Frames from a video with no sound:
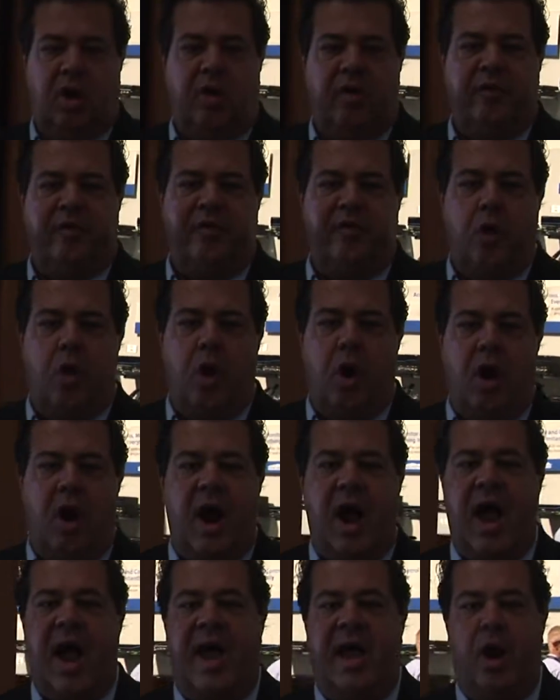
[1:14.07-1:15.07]
for
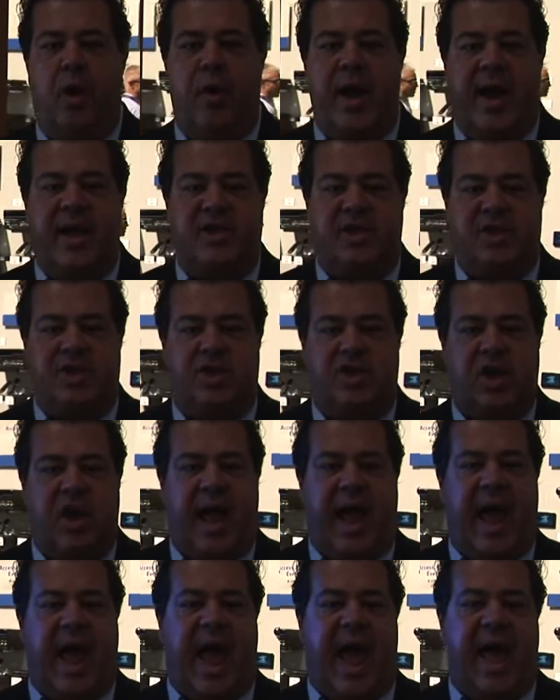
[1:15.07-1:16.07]
iOS
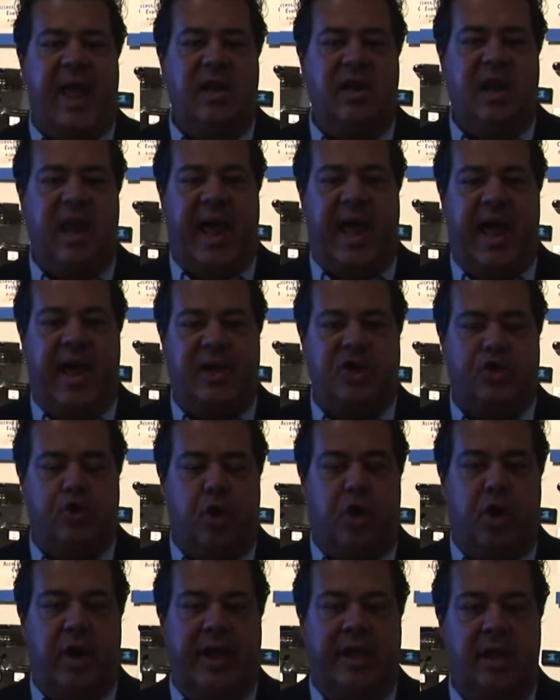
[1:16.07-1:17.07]
and
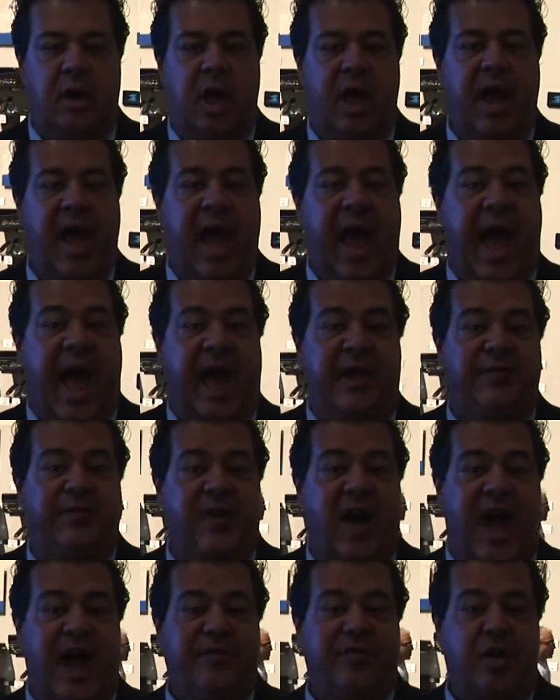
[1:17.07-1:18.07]
Android at
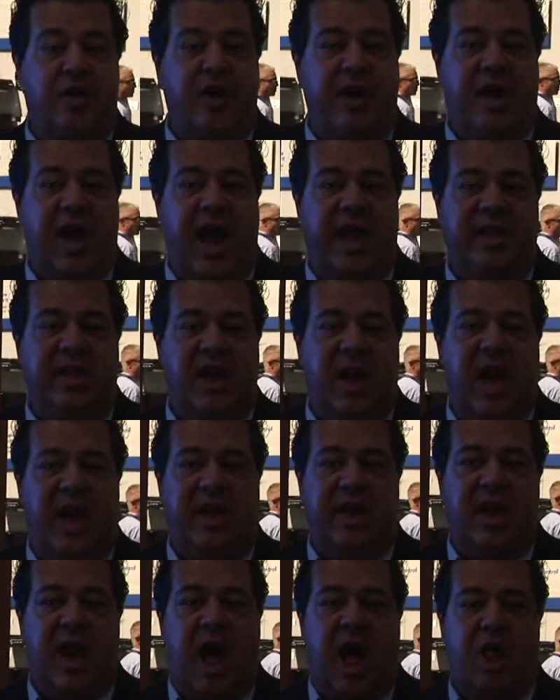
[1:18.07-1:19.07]

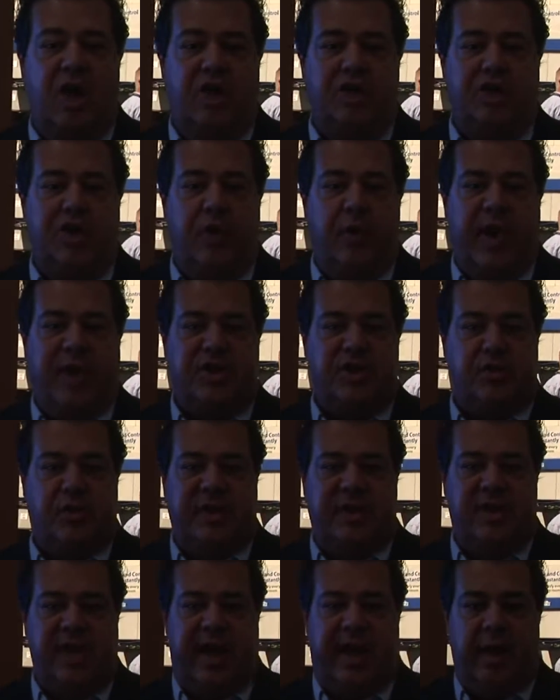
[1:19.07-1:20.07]
$599 US
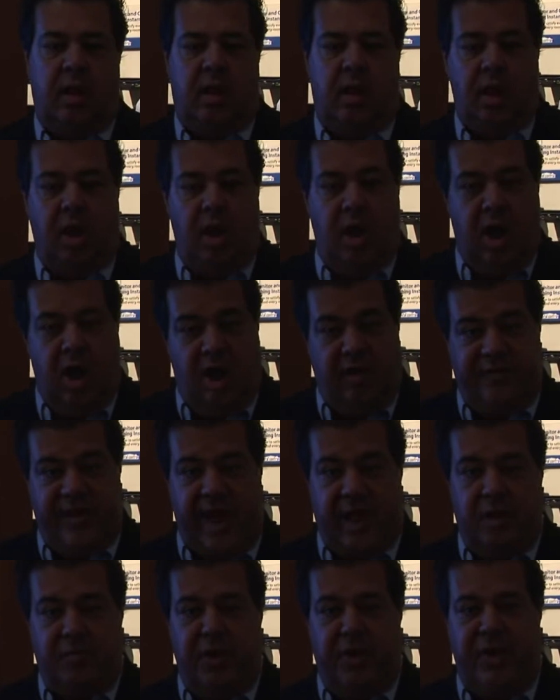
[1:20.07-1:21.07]
retail.
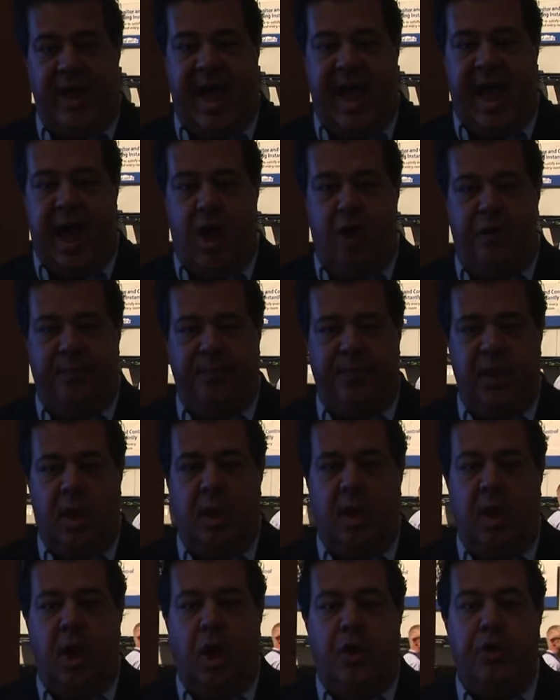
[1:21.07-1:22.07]
Available now,
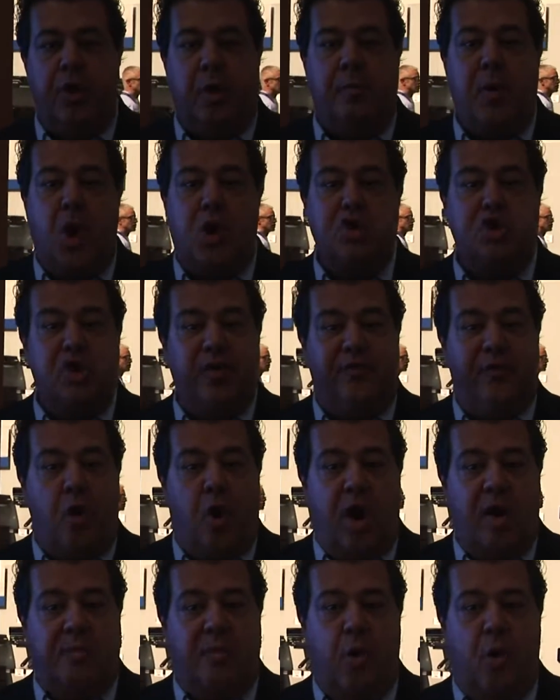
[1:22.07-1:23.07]
the most
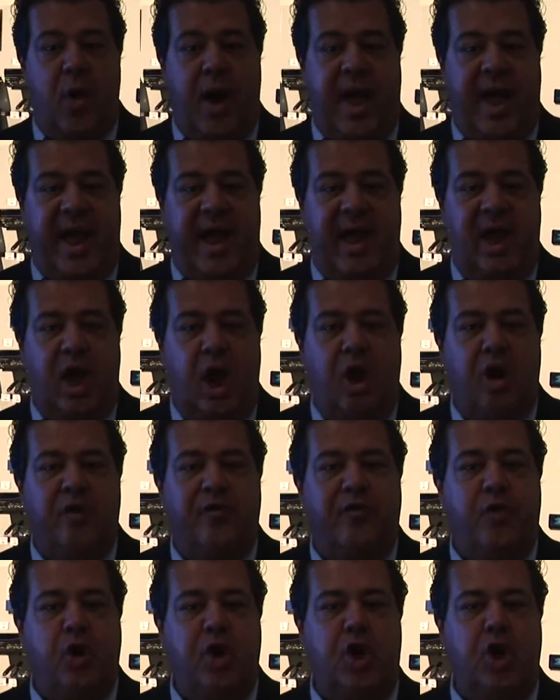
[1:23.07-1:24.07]
affordable way
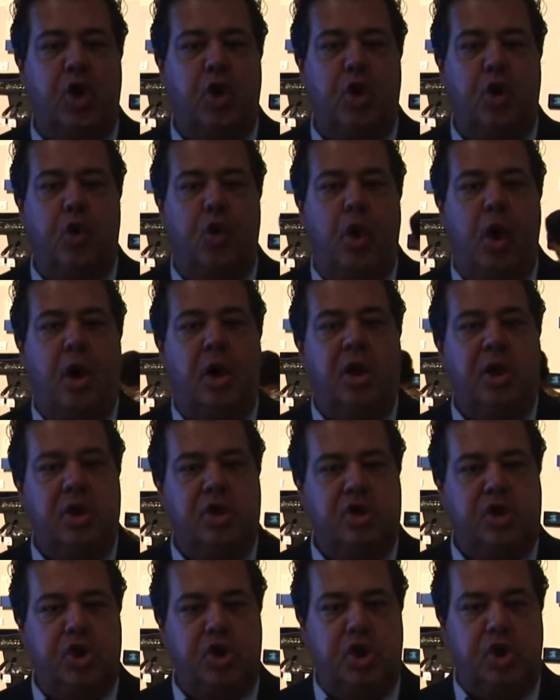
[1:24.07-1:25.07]
for you
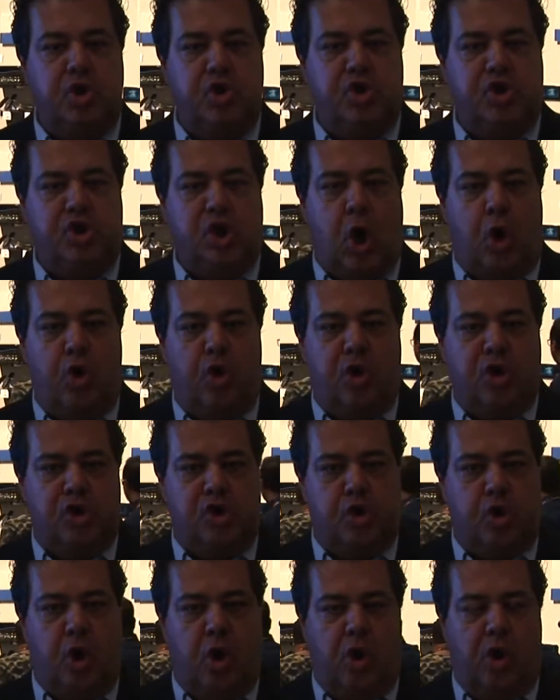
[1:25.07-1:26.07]
to use Total
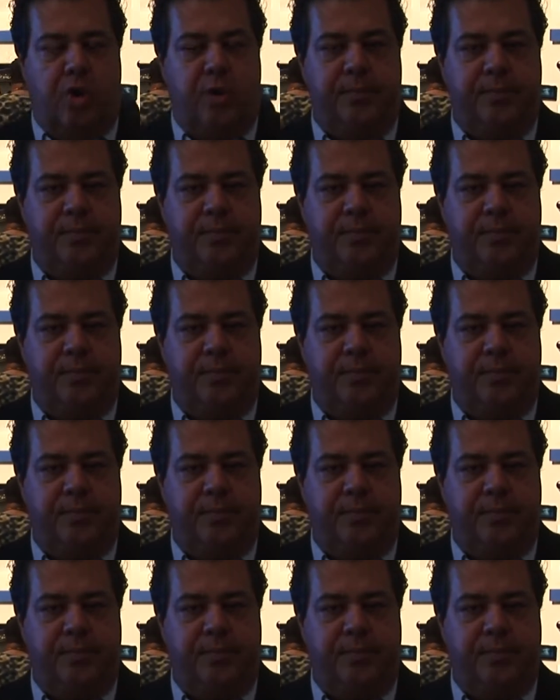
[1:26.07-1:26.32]
Control.